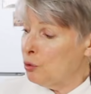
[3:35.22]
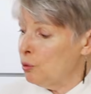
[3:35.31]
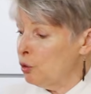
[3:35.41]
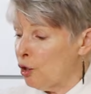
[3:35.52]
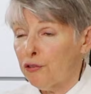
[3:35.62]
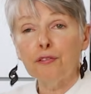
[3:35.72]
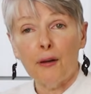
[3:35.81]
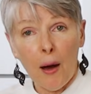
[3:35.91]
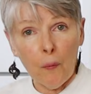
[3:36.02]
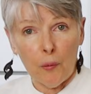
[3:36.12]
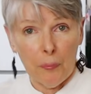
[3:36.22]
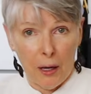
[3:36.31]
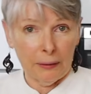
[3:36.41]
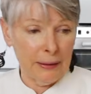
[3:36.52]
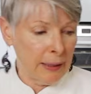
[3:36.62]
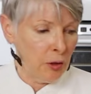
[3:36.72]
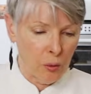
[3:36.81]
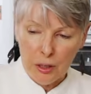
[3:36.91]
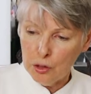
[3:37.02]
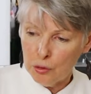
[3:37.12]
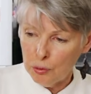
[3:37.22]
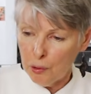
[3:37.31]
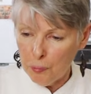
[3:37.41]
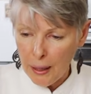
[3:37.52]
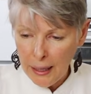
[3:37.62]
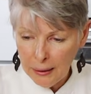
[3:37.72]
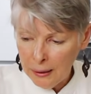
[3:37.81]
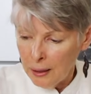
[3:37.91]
do the flour part that goes into the bread.